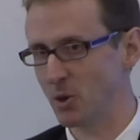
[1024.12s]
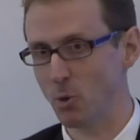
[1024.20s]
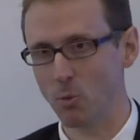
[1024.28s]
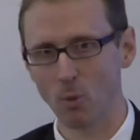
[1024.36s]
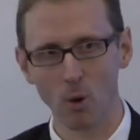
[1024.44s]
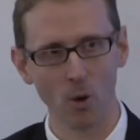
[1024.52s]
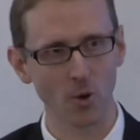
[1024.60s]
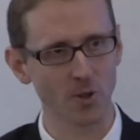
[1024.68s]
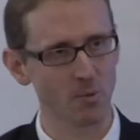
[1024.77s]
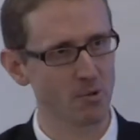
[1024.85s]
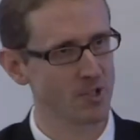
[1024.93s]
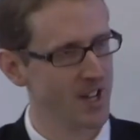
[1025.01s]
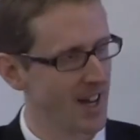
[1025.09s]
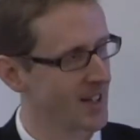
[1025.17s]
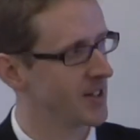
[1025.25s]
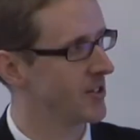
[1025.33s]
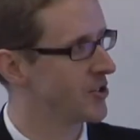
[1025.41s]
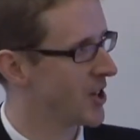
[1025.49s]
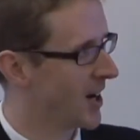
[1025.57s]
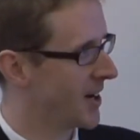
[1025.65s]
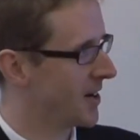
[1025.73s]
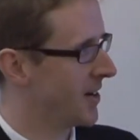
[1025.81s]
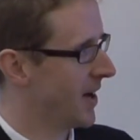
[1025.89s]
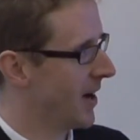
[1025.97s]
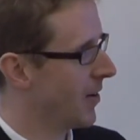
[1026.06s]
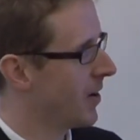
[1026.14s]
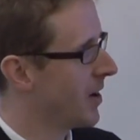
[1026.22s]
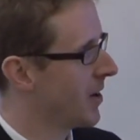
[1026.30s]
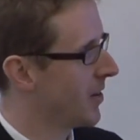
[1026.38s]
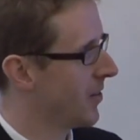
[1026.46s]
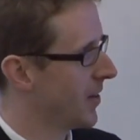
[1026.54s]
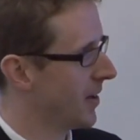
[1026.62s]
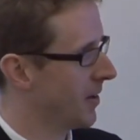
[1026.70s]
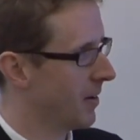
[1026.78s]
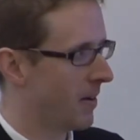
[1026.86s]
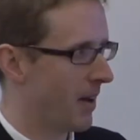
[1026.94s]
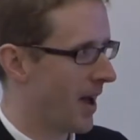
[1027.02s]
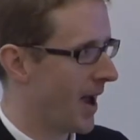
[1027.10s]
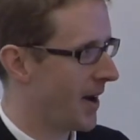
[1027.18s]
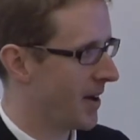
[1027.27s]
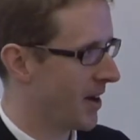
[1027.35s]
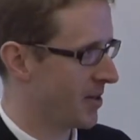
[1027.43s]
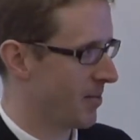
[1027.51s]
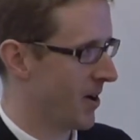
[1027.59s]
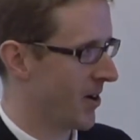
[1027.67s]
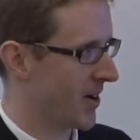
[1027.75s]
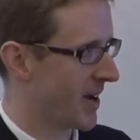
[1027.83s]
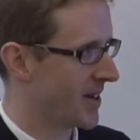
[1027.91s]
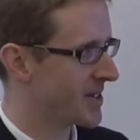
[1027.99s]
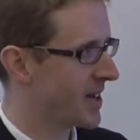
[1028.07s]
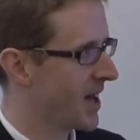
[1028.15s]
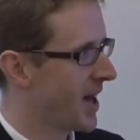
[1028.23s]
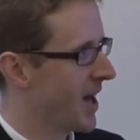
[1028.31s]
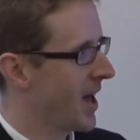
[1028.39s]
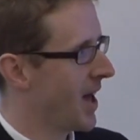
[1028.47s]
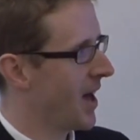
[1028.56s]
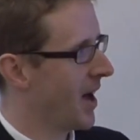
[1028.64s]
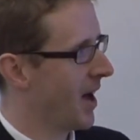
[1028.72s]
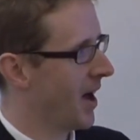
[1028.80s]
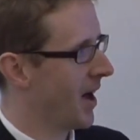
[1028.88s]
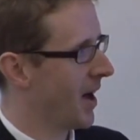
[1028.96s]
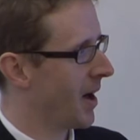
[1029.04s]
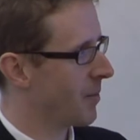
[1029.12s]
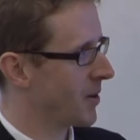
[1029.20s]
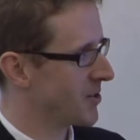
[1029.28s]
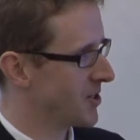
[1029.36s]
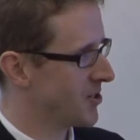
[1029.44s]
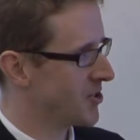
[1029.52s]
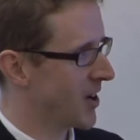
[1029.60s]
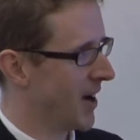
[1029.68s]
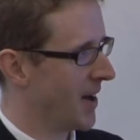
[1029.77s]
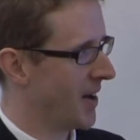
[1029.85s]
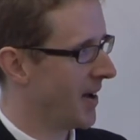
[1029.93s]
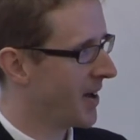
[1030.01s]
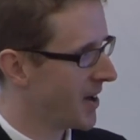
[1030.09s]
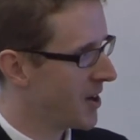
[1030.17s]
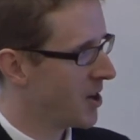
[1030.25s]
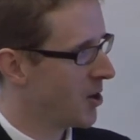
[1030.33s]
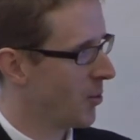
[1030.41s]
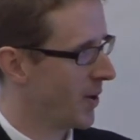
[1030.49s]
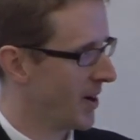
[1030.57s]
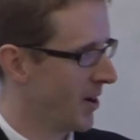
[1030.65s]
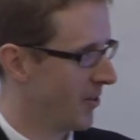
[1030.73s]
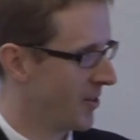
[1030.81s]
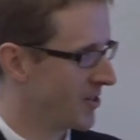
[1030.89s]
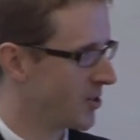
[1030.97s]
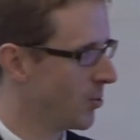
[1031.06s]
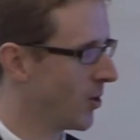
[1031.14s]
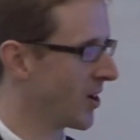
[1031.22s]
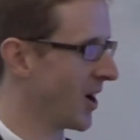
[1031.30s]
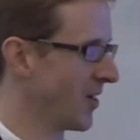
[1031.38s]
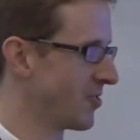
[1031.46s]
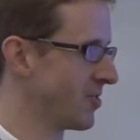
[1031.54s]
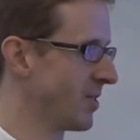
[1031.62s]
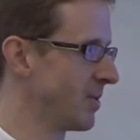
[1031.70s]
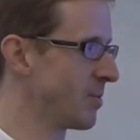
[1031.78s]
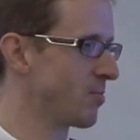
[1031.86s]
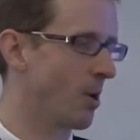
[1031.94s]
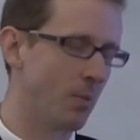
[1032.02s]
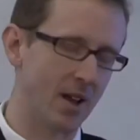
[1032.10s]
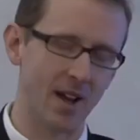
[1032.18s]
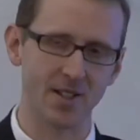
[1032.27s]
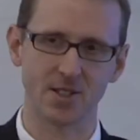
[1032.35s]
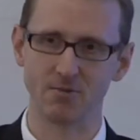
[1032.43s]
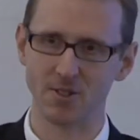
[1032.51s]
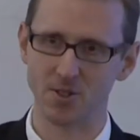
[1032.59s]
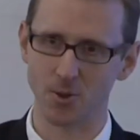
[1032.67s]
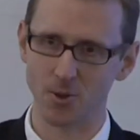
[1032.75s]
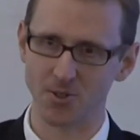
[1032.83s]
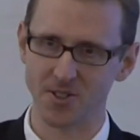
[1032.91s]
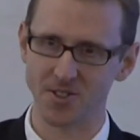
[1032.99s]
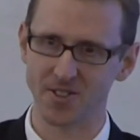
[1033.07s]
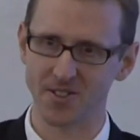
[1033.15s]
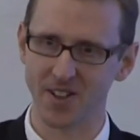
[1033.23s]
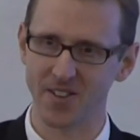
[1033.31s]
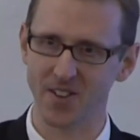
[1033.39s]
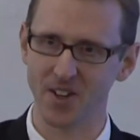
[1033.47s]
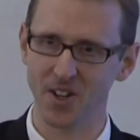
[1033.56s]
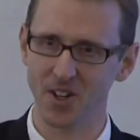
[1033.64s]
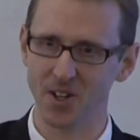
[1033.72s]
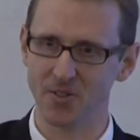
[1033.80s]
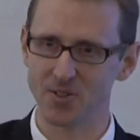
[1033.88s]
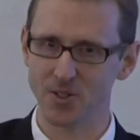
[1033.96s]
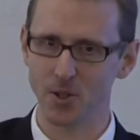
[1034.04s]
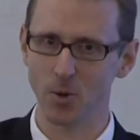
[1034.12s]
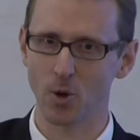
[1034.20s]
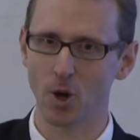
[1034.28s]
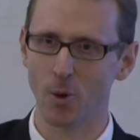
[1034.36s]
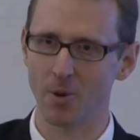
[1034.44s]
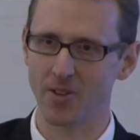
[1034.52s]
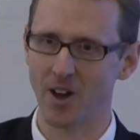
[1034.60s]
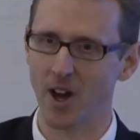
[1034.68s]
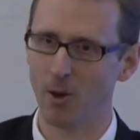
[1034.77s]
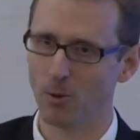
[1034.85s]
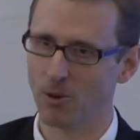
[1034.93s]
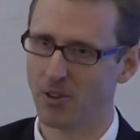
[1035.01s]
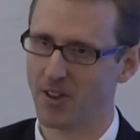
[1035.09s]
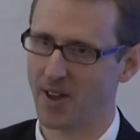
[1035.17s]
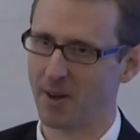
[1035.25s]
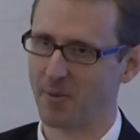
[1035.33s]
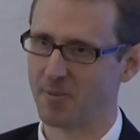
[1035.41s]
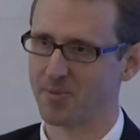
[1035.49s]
do more to protect in China now than any other market, uh, because in China, we know that it's the one country that probably has the resources and, and the nerve to copy the whole thing.